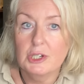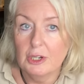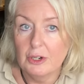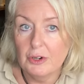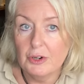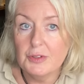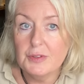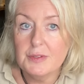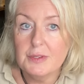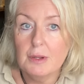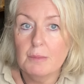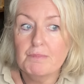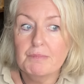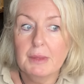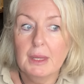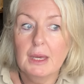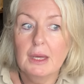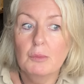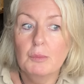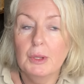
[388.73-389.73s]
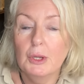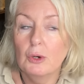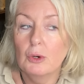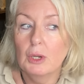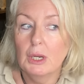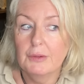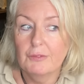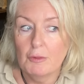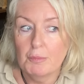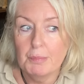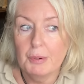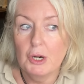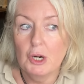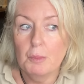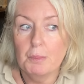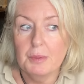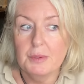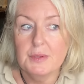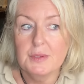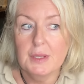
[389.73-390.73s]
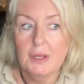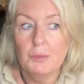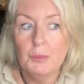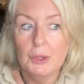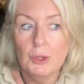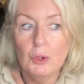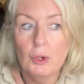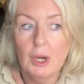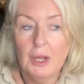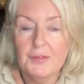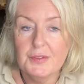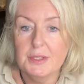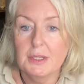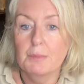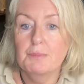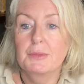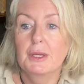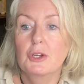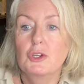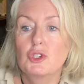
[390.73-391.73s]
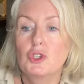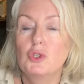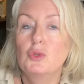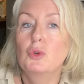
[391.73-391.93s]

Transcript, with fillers: learn something and we all have a purpose and we all have something to